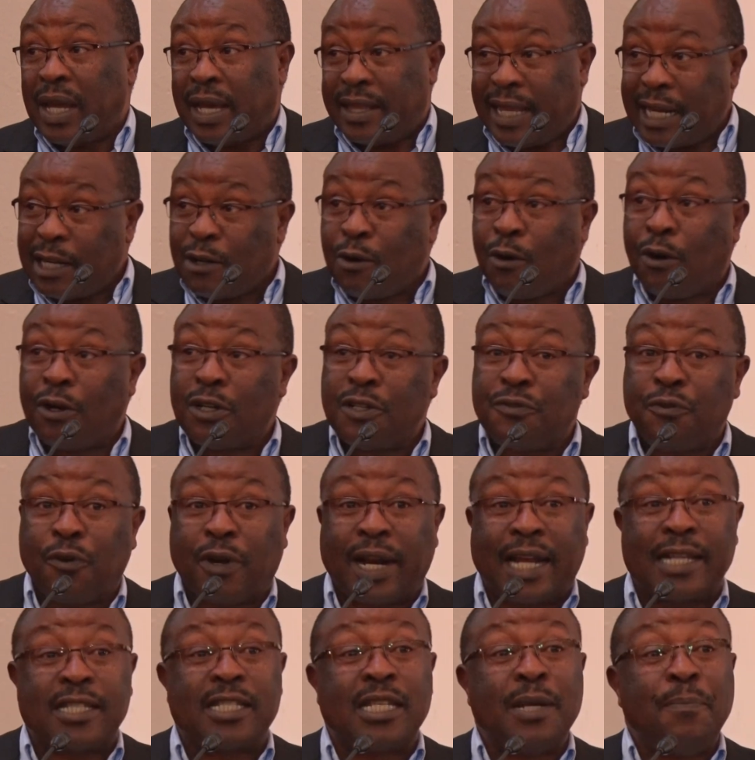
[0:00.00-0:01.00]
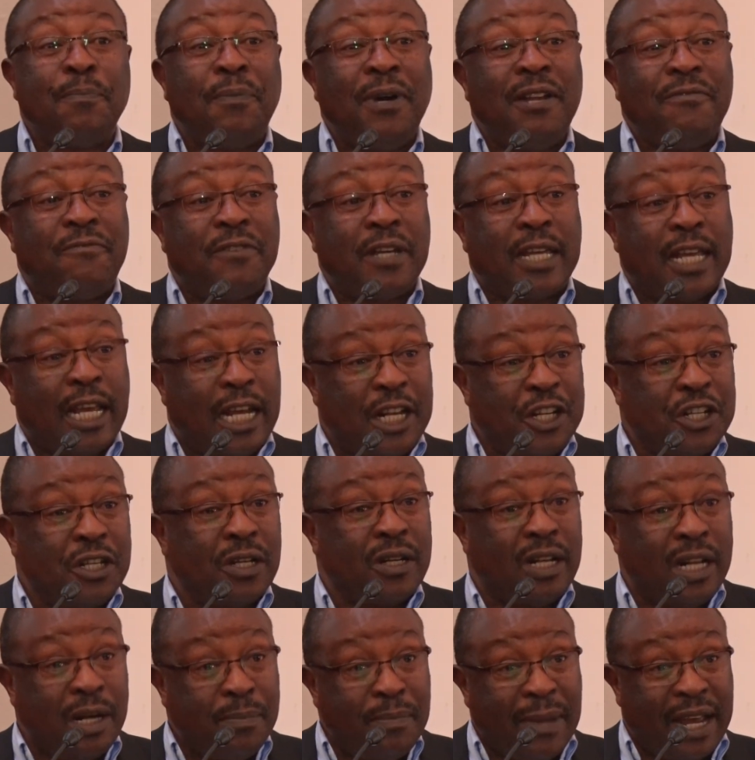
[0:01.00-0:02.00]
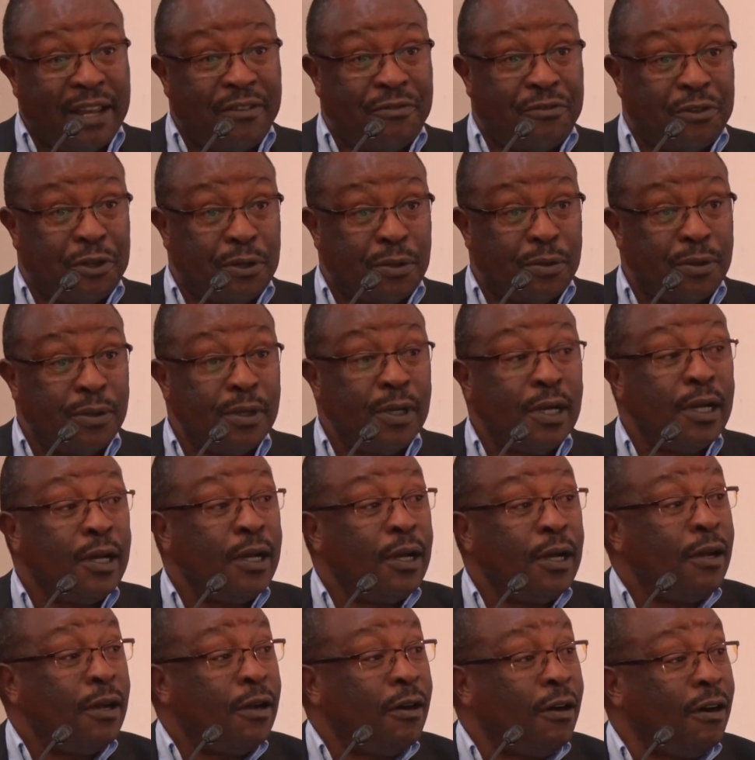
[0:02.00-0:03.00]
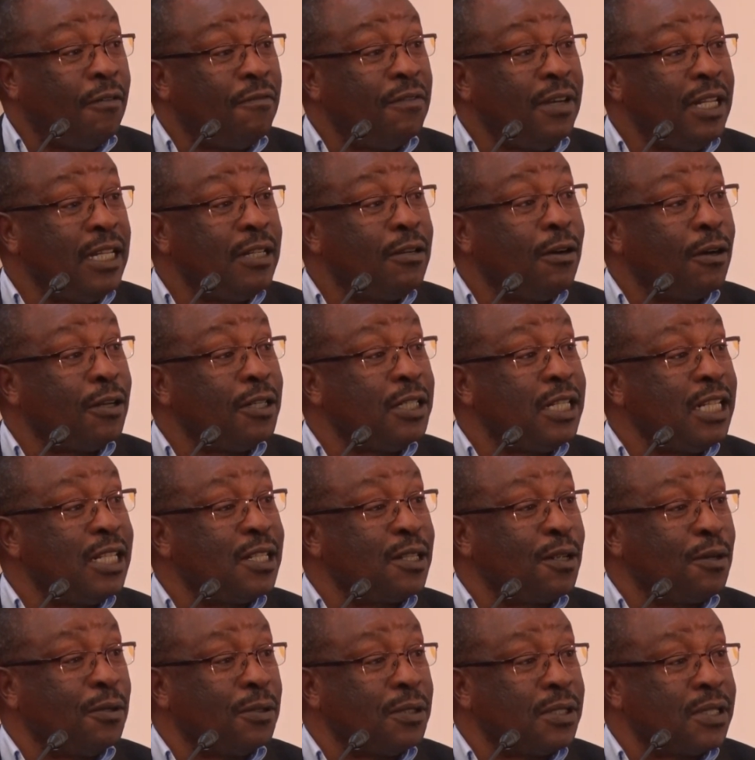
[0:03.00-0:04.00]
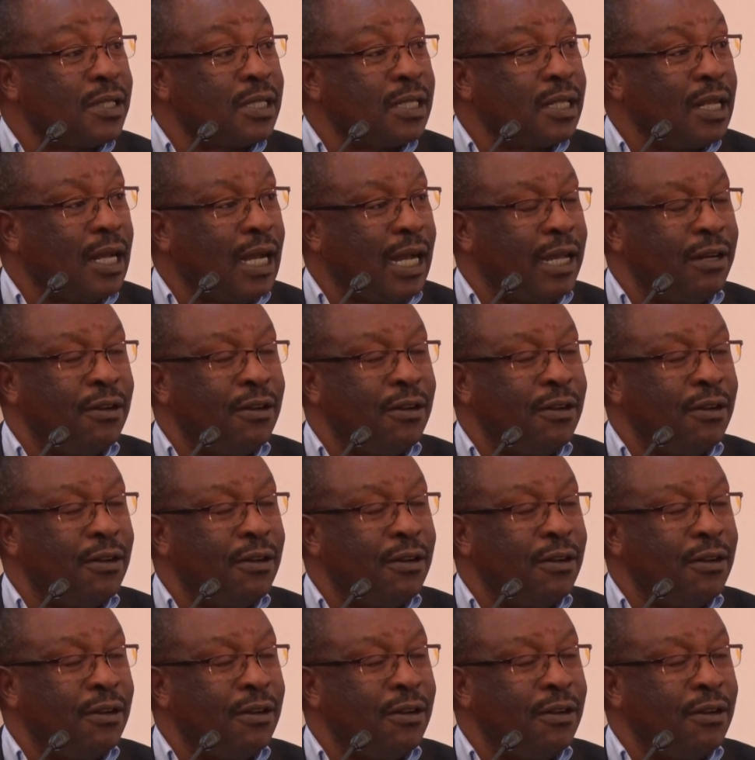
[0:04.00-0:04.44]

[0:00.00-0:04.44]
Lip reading: And that calls for a simplification, in my view, of legal discourse.